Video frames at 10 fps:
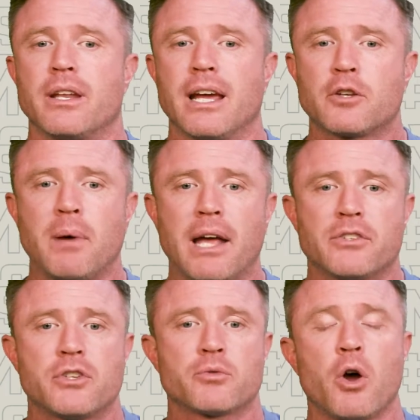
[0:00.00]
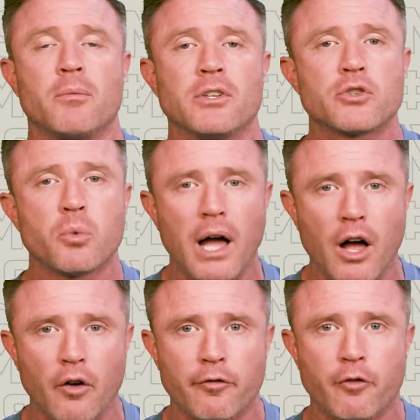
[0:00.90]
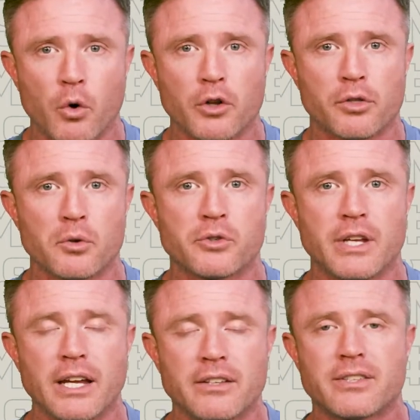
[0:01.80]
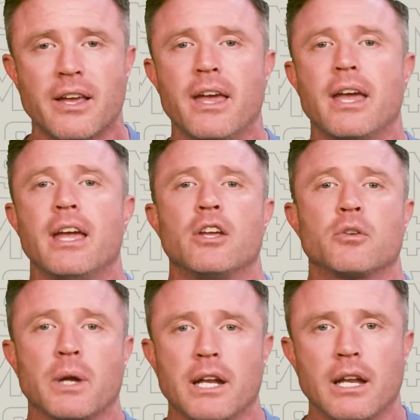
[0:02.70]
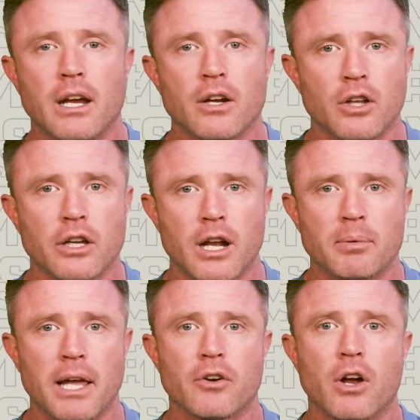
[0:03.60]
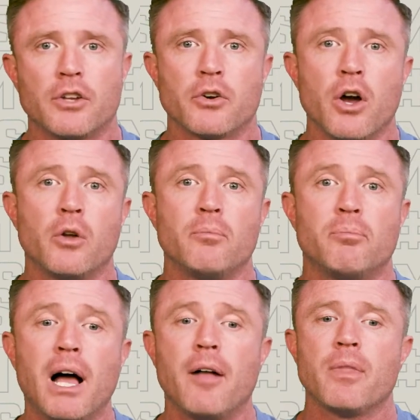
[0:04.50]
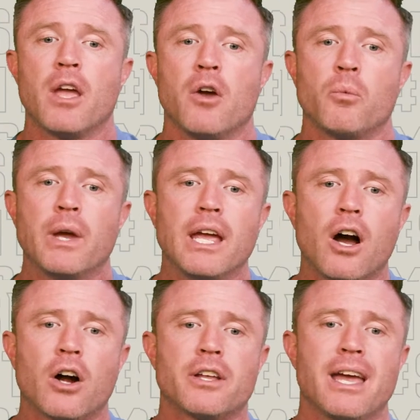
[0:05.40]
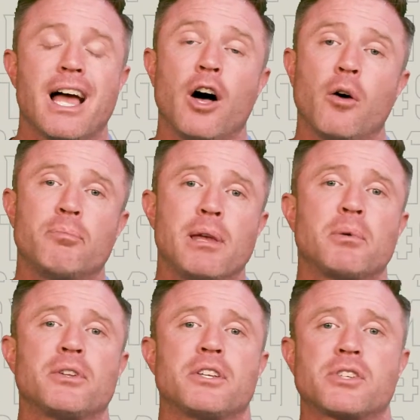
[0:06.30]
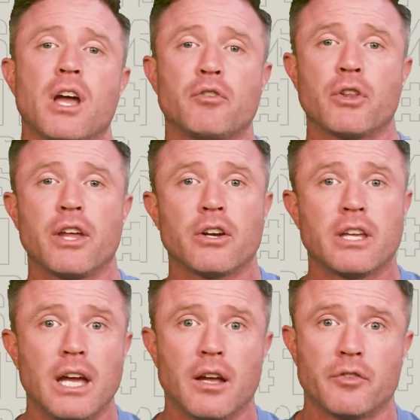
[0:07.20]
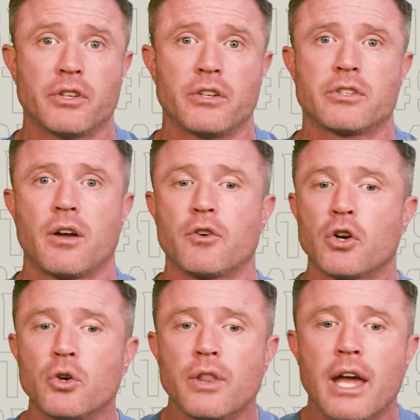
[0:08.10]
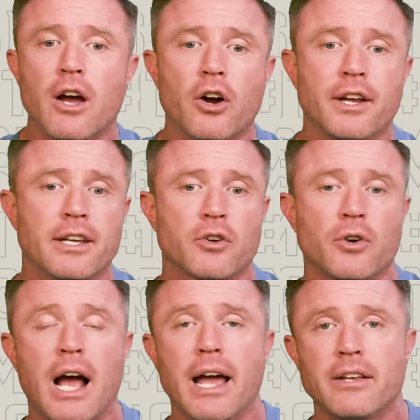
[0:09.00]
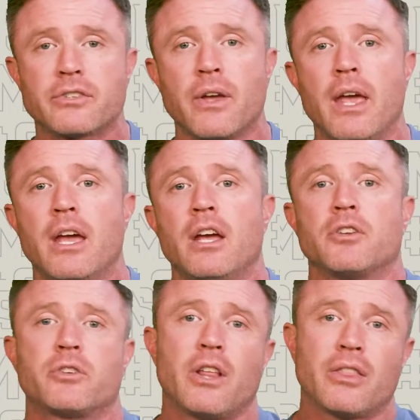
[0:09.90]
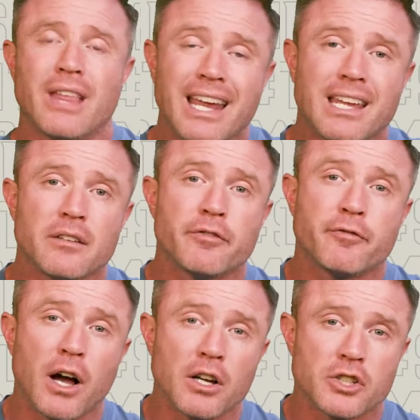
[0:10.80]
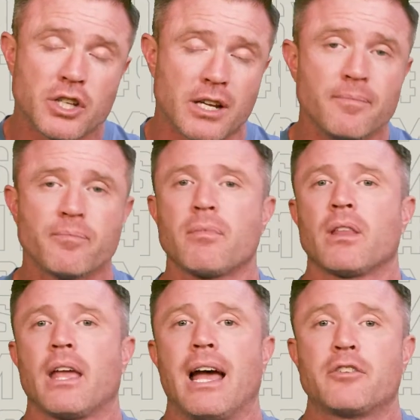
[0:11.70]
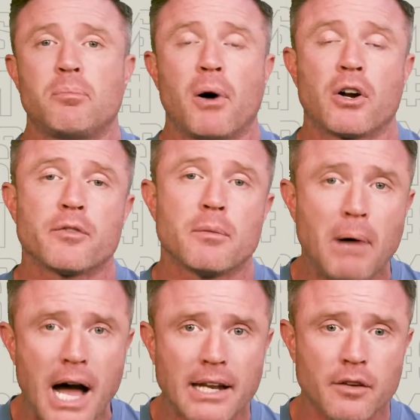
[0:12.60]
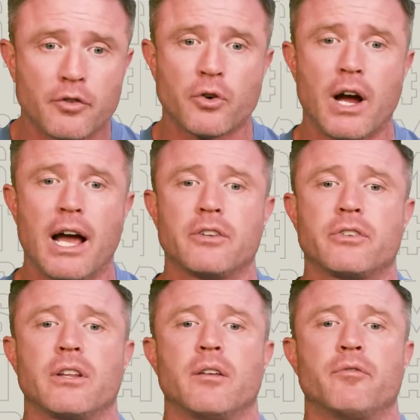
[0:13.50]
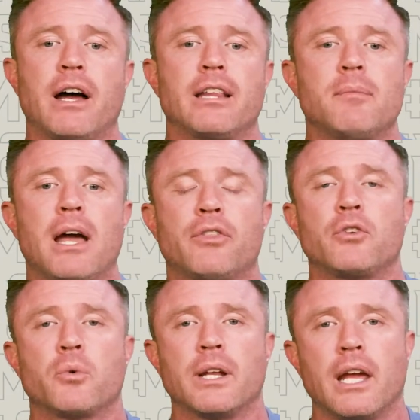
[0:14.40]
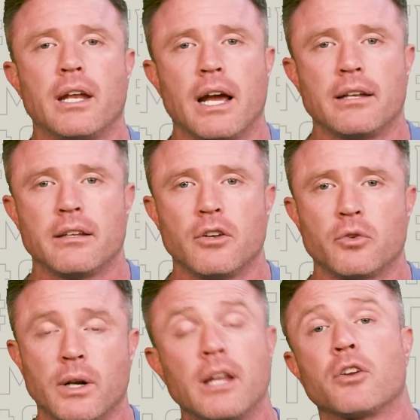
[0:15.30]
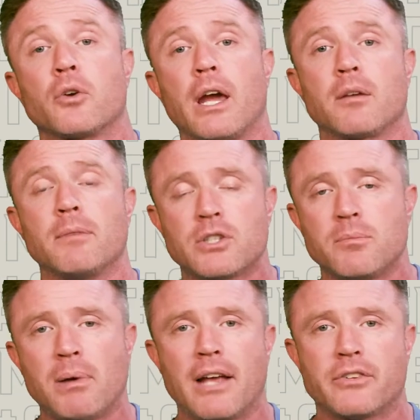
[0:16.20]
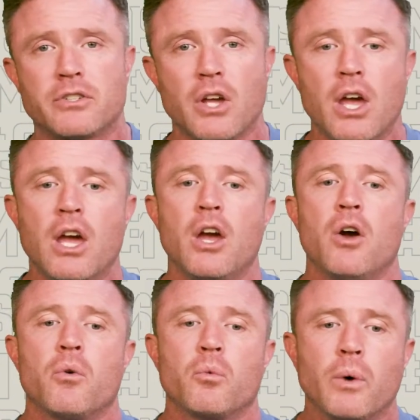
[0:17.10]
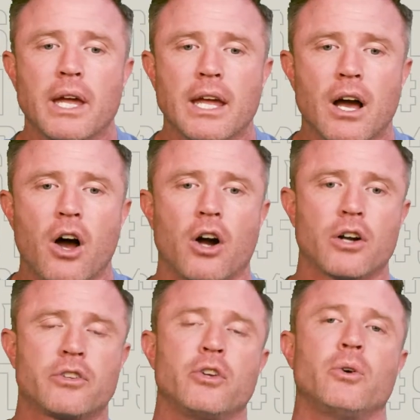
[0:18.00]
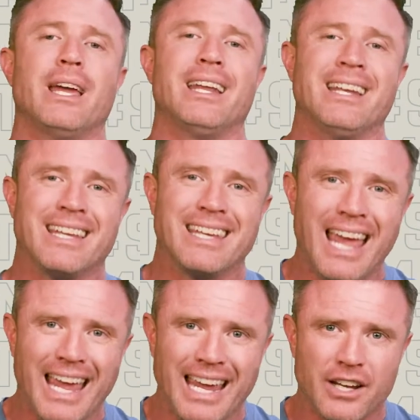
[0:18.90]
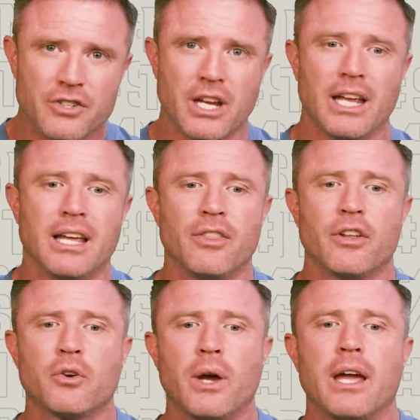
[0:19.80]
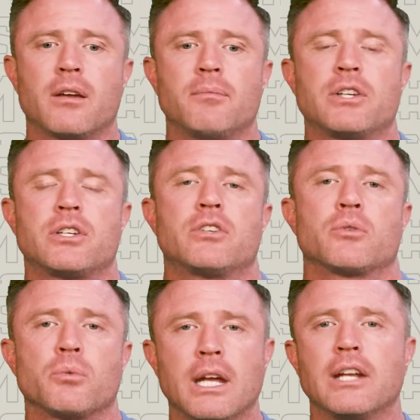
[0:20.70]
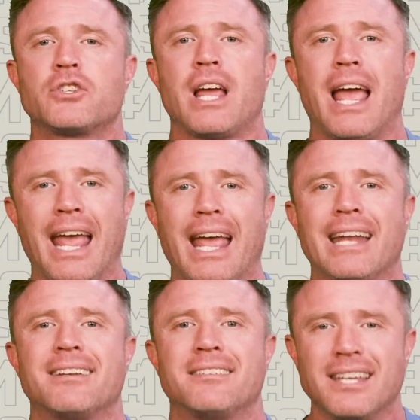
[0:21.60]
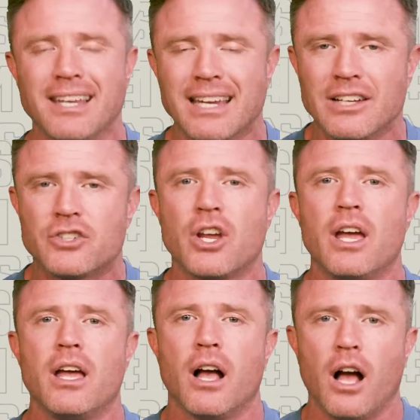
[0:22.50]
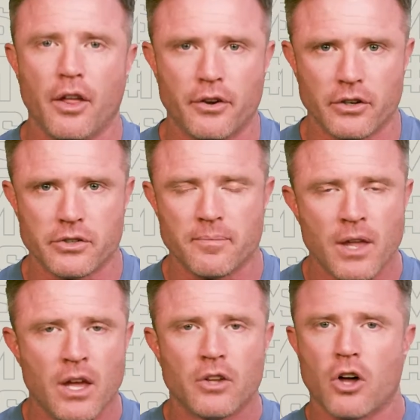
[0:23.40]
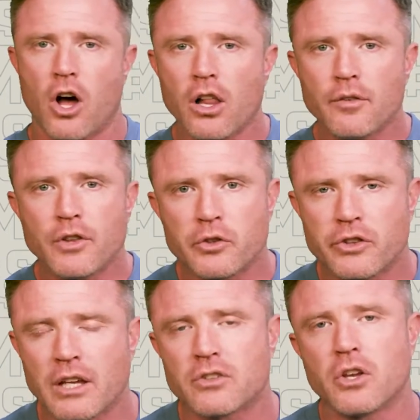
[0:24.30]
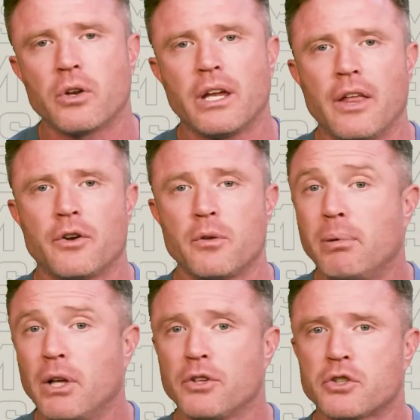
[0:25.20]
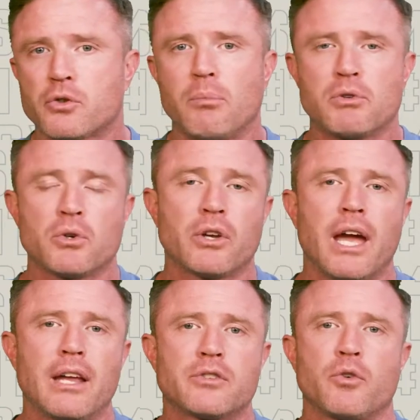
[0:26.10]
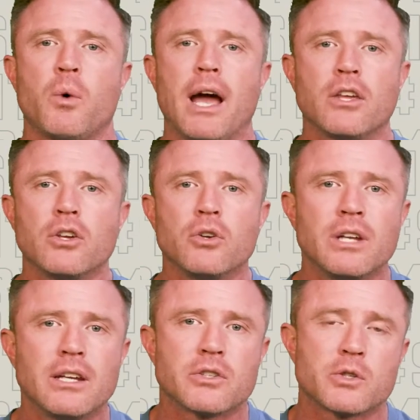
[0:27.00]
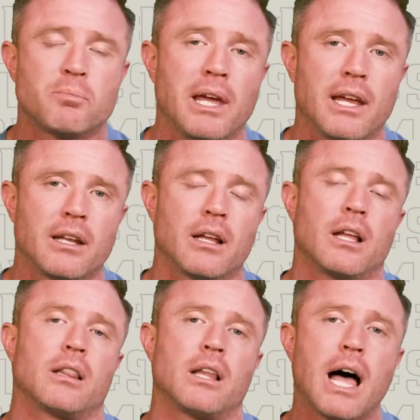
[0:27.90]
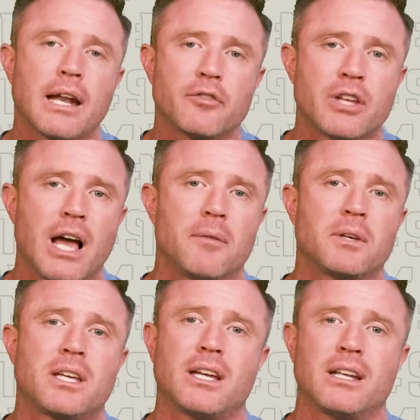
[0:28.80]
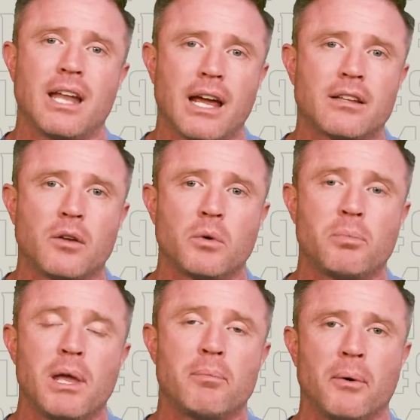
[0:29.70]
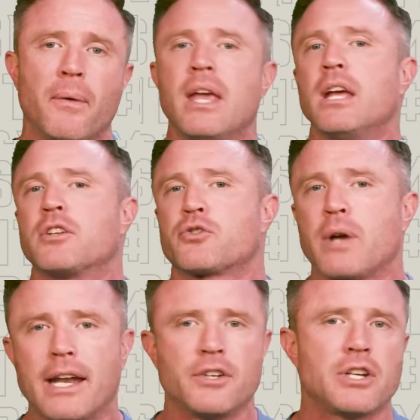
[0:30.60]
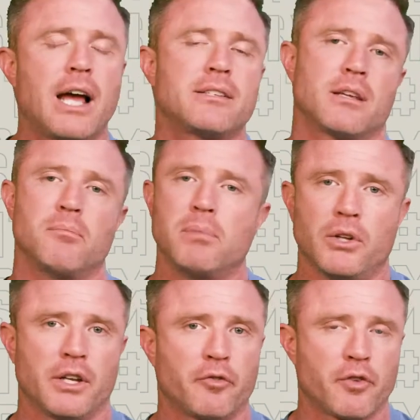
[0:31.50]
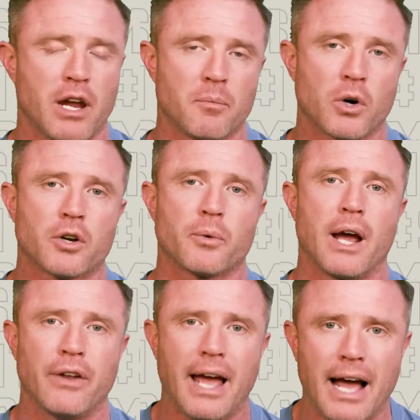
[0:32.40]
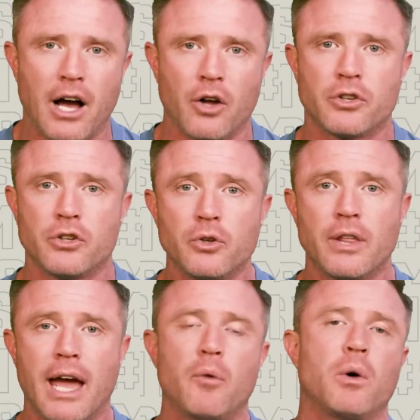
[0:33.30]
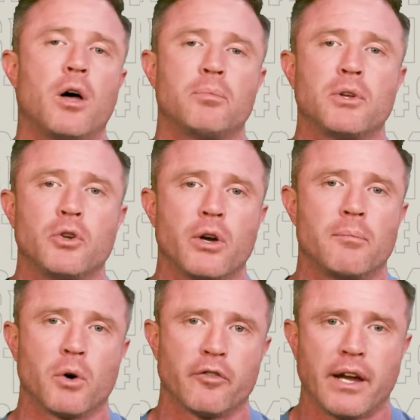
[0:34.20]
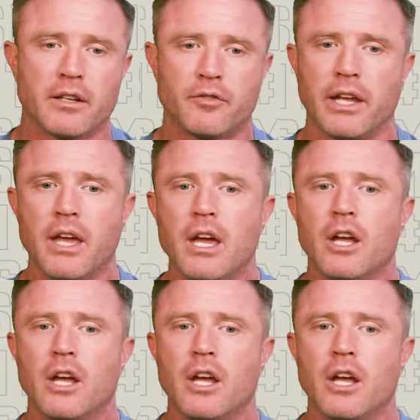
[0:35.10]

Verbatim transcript: The next passage is Romans 12, 4 through 6. You can read it here, look it up later on your own, but we are to help people discover their gifts and discover who they are in Christ so that they can function as a part of the body of Christ. And then finally, Matthew 28, 19 and 20, the Great Commission passage, we are to engage in the Great Commission to reach and teach others. So all of those things go together to build the scriptural case for why you need to spend a lot of time connecting with people, strategizing and building a framework around how to do that will help you do it more effectively.